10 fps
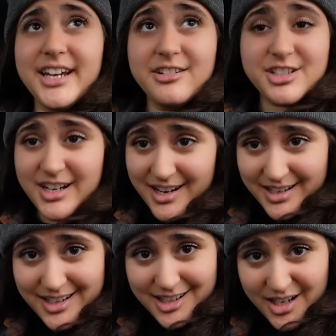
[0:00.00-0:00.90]
Now Sky
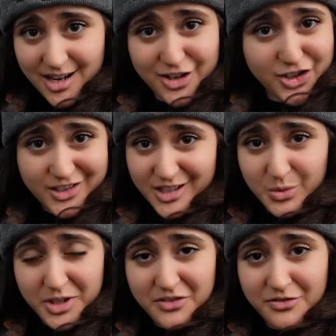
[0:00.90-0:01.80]
and I are just
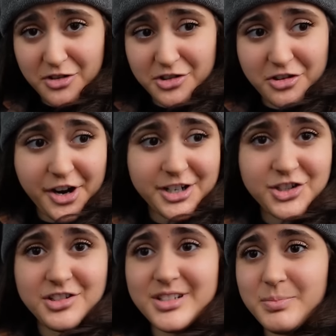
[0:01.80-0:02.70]
gonna wait for
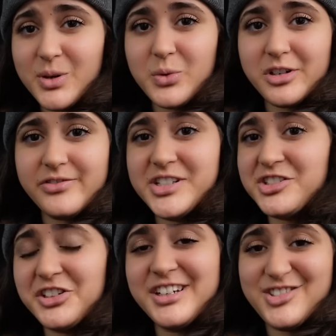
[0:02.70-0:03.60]
directions, but we're
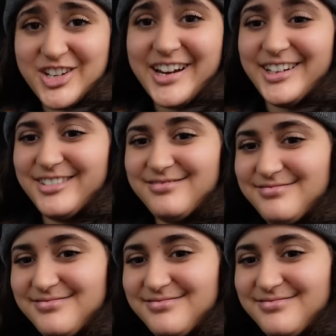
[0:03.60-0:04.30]
officially inside.